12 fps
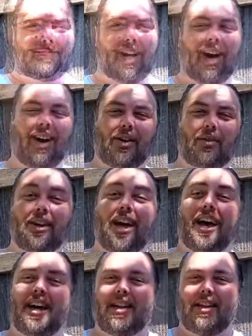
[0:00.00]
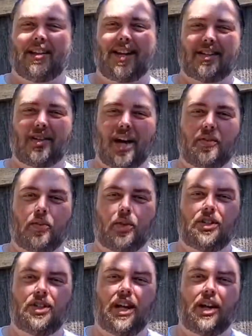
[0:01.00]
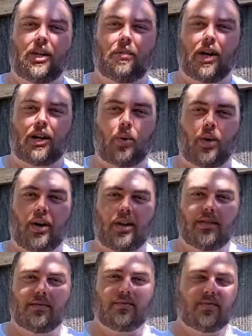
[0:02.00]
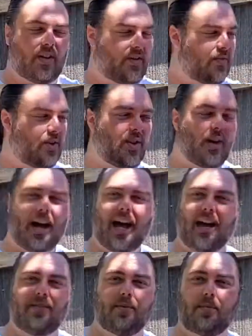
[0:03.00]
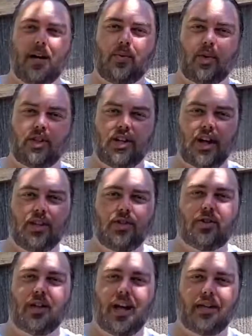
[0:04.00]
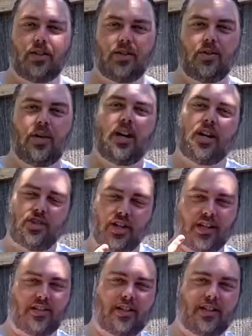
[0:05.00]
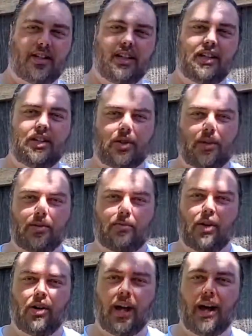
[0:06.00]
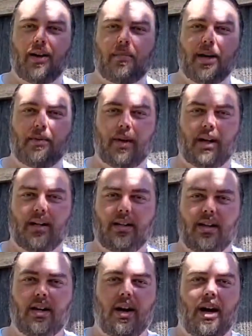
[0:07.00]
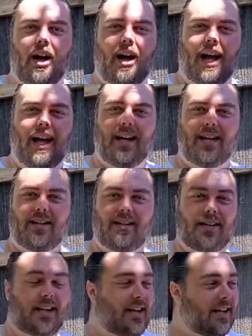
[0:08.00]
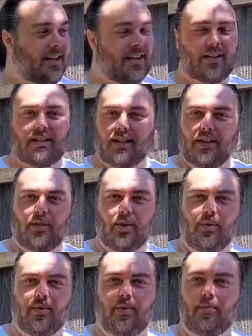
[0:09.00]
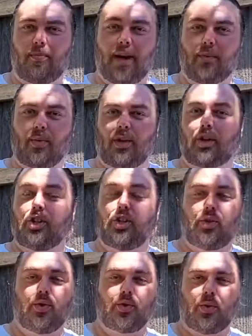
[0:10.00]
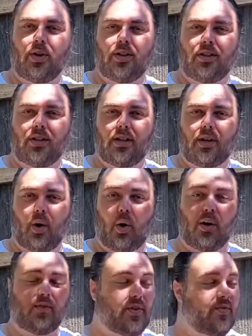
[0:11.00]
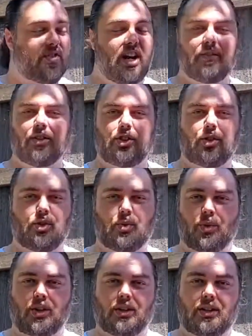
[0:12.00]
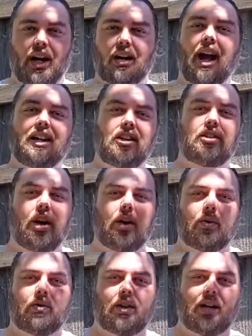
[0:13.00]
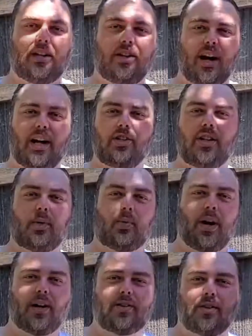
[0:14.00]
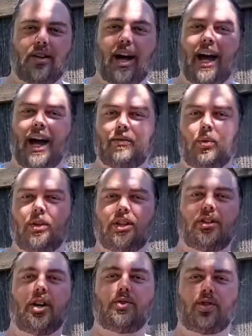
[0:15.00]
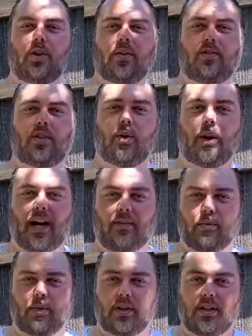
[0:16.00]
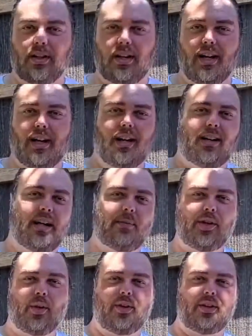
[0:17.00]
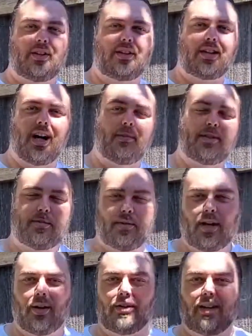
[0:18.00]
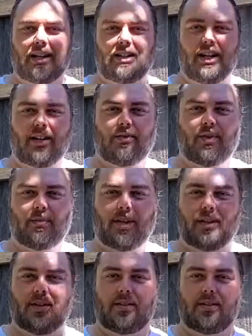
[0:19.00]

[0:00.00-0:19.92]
All right, everyone. That's all I had for you today on the Makiwara. If you haven't one yet and you'd like to, check out the link in the description below of how I made mine. And if you've made one or you use one, or if you've never used one, I'd like to know. I'd like to know how you get around not having one in the dojo if you don't have one. Let me know in the comments below. I'd like to hear from you.